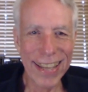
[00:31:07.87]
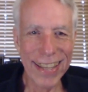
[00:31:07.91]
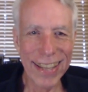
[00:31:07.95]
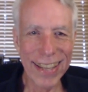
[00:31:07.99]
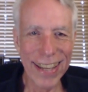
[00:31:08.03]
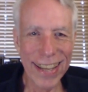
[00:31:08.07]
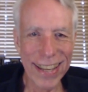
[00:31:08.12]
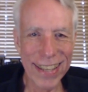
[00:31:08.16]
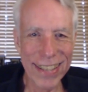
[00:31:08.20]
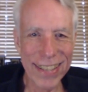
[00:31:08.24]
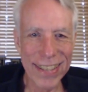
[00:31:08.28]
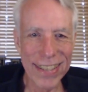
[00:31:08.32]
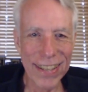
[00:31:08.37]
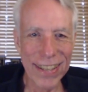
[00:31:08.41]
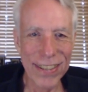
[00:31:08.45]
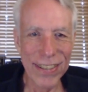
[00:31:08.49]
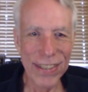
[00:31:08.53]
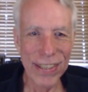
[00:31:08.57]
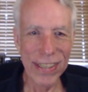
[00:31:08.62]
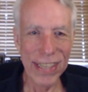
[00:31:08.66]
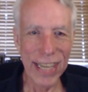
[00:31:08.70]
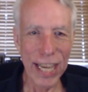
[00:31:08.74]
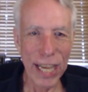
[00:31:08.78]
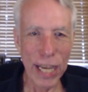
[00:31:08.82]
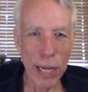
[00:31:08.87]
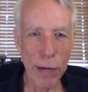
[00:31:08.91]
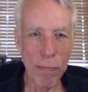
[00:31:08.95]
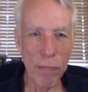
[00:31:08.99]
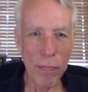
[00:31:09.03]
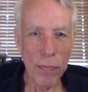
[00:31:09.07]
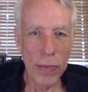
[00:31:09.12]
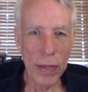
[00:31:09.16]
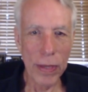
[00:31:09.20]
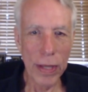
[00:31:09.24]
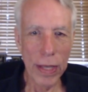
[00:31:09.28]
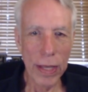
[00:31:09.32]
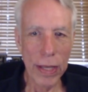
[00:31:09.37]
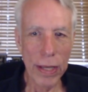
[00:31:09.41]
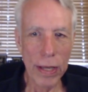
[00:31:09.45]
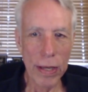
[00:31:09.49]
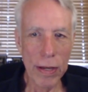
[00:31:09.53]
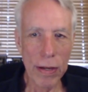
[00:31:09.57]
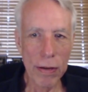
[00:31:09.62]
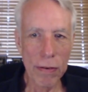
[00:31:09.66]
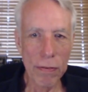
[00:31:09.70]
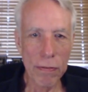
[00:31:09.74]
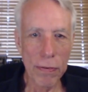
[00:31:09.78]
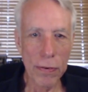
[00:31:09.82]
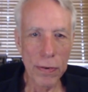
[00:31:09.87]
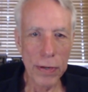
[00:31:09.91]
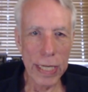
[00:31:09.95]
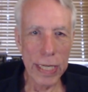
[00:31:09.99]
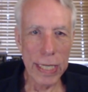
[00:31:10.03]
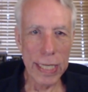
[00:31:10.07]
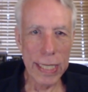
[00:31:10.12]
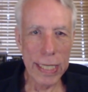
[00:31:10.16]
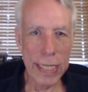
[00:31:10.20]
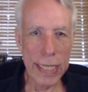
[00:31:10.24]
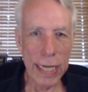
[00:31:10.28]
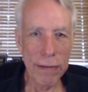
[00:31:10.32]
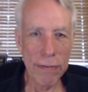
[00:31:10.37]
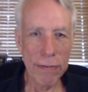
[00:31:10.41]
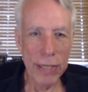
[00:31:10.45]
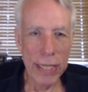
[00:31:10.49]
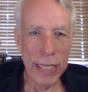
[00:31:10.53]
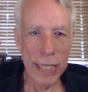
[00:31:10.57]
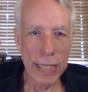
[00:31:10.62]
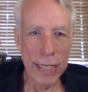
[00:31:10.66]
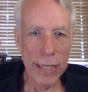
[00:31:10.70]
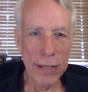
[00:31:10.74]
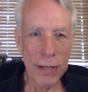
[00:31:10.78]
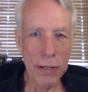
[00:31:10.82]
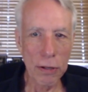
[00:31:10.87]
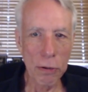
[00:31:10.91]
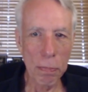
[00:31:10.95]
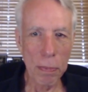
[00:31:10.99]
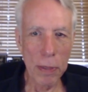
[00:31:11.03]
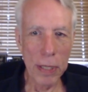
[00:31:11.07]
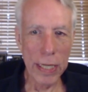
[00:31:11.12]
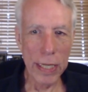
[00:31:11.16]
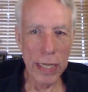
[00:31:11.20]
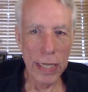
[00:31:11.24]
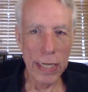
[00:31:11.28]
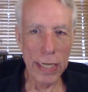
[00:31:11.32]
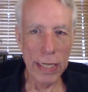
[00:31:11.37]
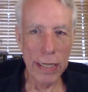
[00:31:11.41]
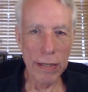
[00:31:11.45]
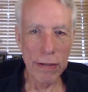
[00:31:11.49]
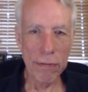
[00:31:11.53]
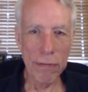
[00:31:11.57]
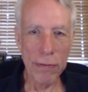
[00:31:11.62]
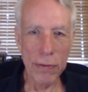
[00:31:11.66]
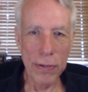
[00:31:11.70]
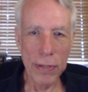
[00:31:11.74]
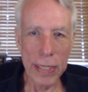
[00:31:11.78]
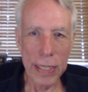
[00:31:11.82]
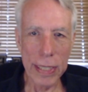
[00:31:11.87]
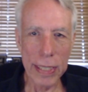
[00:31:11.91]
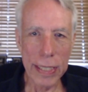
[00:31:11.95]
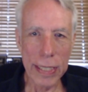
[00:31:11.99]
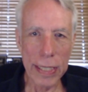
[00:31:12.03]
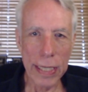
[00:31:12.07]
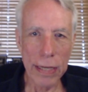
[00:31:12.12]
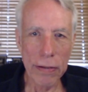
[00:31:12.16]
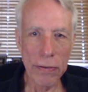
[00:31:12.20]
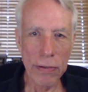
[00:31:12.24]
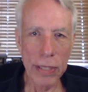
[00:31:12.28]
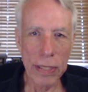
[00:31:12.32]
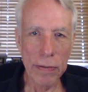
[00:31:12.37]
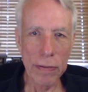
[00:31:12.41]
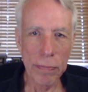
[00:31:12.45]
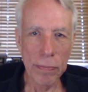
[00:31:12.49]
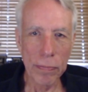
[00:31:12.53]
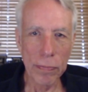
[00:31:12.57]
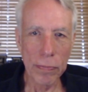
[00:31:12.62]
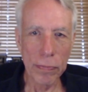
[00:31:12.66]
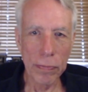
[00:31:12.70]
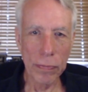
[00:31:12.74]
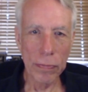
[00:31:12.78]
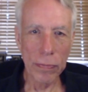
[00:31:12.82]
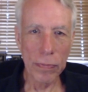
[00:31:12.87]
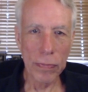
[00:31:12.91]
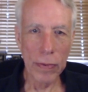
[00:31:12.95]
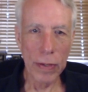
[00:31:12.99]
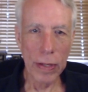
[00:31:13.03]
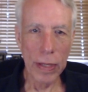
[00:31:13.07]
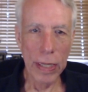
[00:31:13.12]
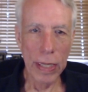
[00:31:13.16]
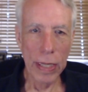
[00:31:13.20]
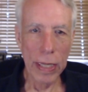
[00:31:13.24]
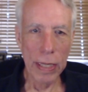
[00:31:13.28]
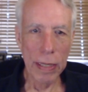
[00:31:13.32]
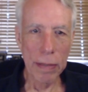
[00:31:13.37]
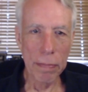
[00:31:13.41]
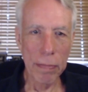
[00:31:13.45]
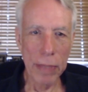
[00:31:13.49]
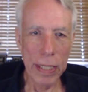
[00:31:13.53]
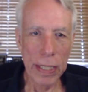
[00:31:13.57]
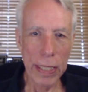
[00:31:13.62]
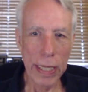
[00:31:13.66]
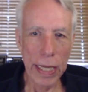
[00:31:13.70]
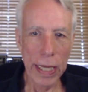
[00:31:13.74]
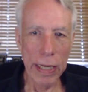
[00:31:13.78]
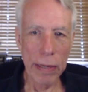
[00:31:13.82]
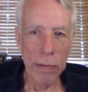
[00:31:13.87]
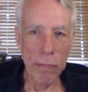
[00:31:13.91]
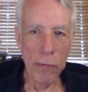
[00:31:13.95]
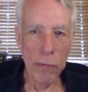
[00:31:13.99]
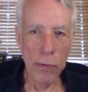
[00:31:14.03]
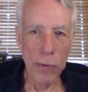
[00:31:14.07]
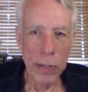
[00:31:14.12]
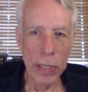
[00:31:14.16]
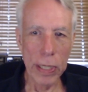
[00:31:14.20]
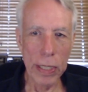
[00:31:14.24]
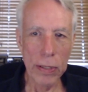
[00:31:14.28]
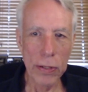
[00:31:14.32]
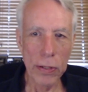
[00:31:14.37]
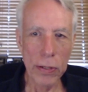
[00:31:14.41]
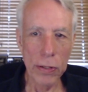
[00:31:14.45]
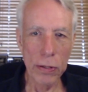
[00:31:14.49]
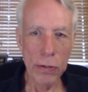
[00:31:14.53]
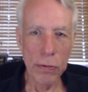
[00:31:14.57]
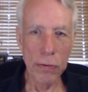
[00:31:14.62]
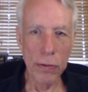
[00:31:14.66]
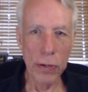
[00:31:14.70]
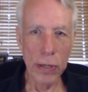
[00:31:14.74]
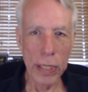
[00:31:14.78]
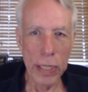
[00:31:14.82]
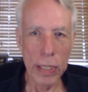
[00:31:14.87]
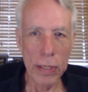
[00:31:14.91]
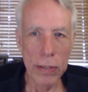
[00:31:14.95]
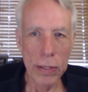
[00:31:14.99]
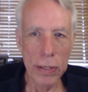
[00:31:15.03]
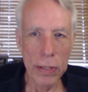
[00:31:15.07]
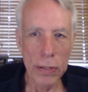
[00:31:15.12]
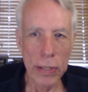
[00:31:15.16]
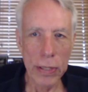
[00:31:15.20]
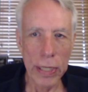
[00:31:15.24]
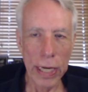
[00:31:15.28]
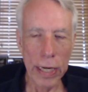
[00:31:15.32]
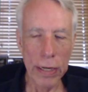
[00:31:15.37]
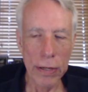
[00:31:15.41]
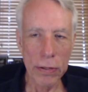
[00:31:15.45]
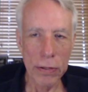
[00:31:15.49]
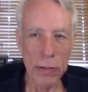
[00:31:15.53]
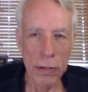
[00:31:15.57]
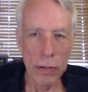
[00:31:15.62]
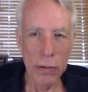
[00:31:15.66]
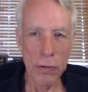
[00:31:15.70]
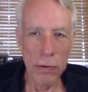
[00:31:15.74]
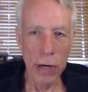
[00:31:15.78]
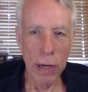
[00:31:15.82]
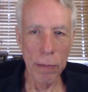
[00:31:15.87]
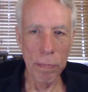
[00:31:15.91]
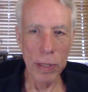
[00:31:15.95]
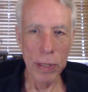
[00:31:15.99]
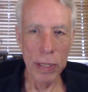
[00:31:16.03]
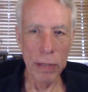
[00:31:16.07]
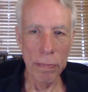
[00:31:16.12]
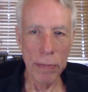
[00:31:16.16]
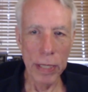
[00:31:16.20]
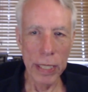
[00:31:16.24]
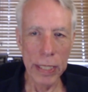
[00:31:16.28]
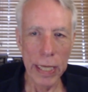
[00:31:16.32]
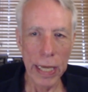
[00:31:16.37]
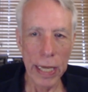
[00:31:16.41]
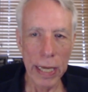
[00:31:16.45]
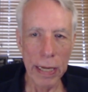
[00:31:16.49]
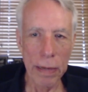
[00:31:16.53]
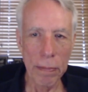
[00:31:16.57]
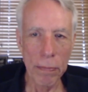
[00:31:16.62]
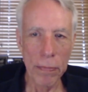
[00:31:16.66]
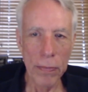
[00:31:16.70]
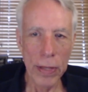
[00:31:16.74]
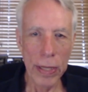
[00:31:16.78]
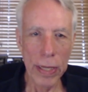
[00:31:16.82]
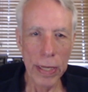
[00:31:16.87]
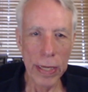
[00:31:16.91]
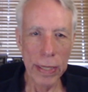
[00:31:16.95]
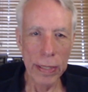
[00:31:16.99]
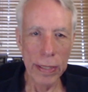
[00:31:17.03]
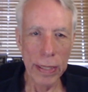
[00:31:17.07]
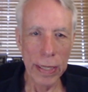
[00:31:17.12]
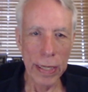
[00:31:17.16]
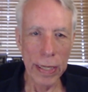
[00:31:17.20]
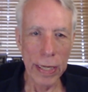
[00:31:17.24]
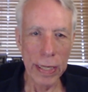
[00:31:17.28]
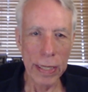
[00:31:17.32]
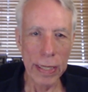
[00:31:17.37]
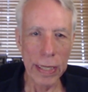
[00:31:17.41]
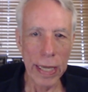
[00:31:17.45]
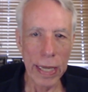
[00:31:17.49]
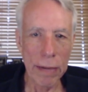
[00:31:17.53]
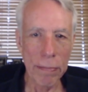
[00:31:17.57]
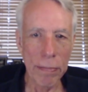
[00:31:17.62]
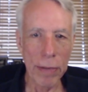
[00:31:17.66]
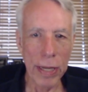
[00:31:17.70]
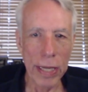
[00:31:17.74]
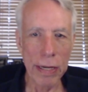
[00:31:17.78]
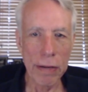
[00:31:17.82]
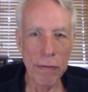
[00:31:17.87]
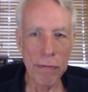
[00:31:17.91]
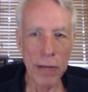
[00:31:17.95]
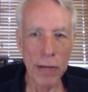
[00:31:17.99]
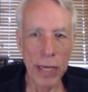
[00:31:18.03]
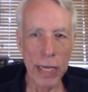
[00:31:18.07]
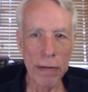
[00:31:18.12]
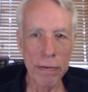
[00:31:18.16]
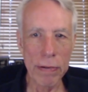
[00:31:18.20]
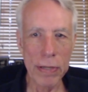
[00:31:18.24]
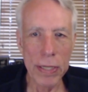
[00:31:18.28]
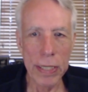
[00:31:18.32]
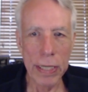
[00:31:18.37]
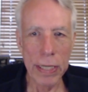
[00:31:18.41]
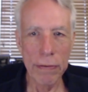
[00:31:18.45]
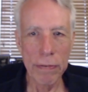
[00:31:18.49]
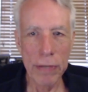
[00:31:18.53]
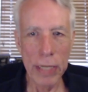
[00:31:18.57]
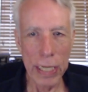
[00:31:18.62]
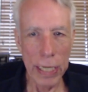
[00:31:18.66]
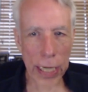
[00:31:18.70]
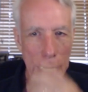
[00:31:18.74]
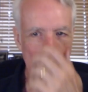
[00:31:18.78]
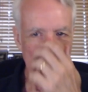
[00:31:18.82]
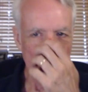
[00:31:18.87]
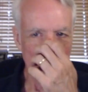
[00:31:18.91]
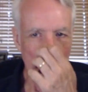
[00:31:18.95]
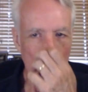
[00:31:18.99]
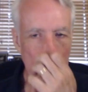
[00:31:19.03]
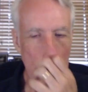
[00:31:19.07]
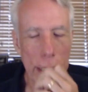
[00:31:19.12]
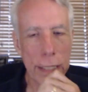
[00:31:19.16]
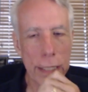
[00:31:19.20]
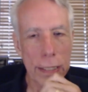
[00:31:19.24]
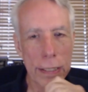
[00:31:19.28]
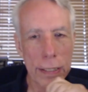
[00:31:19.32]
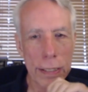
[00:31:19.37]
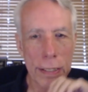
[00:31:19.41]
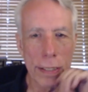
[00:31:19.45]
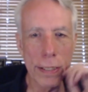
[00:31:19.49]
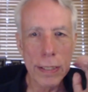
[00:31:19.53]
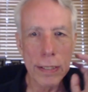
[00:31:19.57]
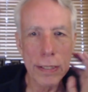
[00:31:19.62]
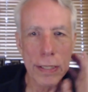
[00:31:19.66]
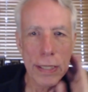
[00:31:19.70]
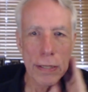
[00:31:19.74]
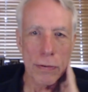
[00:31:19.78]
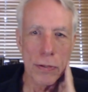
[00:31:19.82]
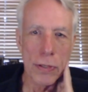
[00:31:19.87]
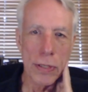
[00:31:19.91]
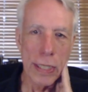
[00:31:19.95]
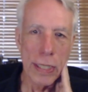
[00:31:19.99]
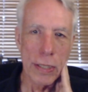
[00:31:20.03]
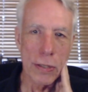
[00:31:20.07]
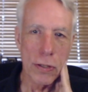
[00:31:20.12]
That's the whole game. 47 in the opening, 47. Mid-game, 42, 42. Yeah, I usually drop in the mid-game. And then in-game, 85 and 79. Well, this is interesting.